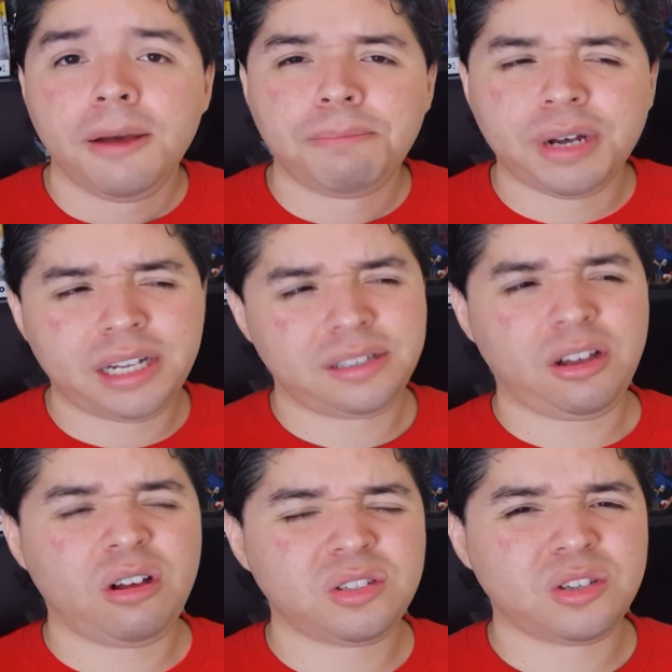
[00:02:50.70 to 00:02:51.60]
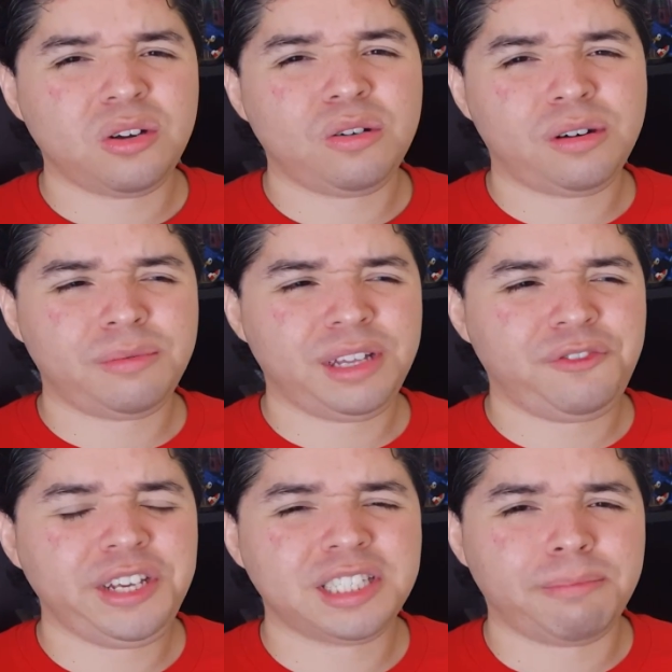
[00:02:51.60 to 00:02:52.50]
But also,
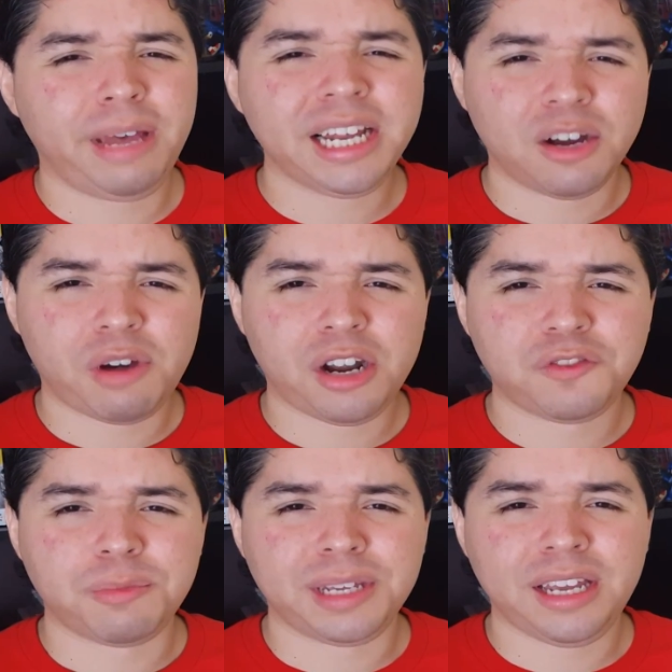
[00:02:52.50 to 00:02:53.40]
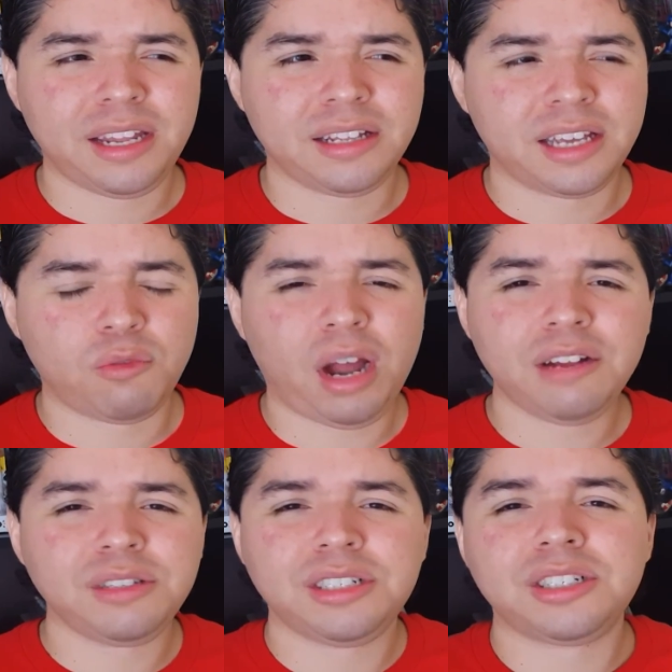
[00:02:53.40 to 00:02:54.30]
if he's a Mega right off the beginning, then why
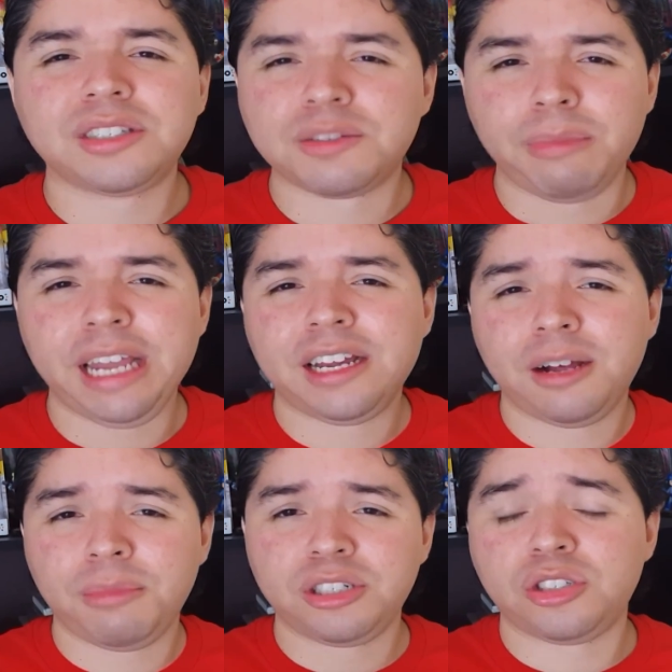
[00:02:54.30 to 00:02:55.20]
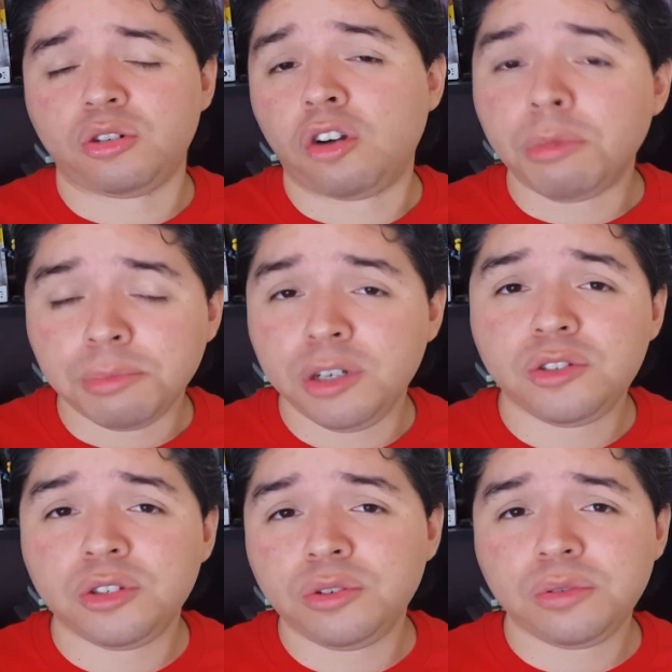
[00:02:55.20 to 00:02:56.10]
don't they just make him just a normal
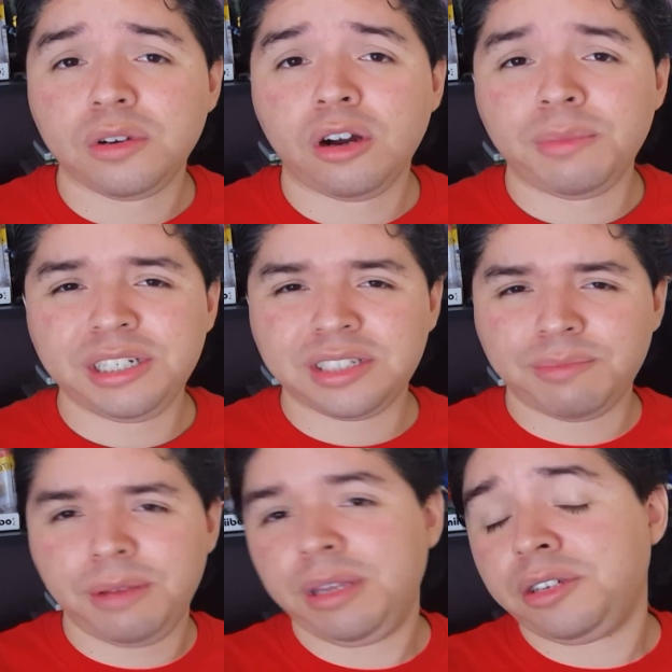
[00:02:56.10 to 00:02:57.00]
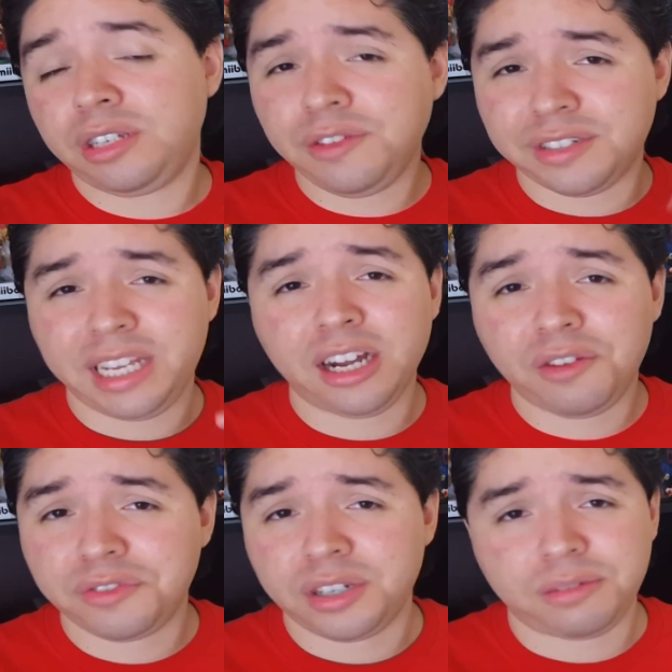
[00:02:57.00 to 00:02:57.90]
Mewtwo? Or just maybe even take
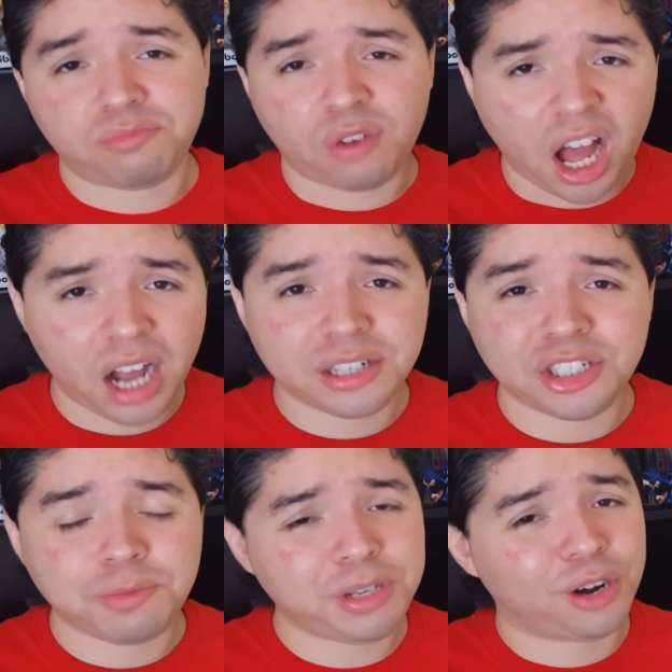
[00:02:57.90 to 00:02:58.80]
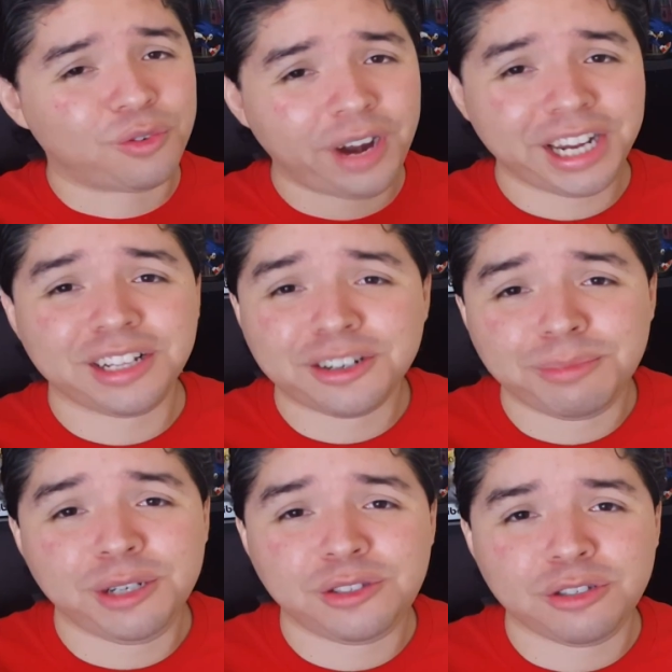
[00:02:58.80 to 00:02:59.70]
off the rock, just be a regular
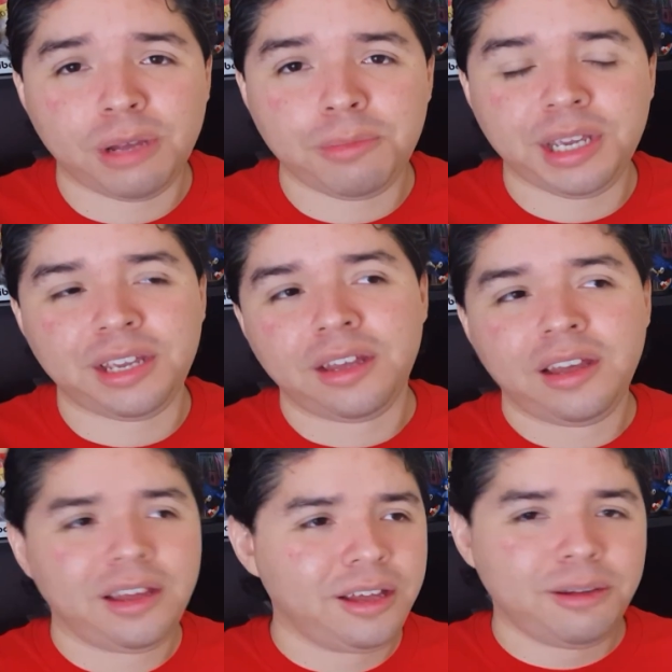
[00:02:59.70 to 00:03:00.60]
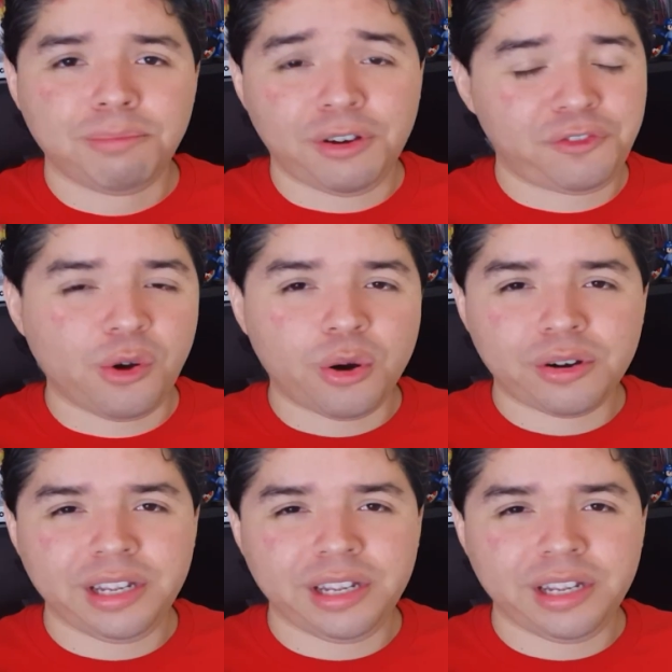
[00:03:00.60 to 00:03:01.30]
Mewtwo, maybe before he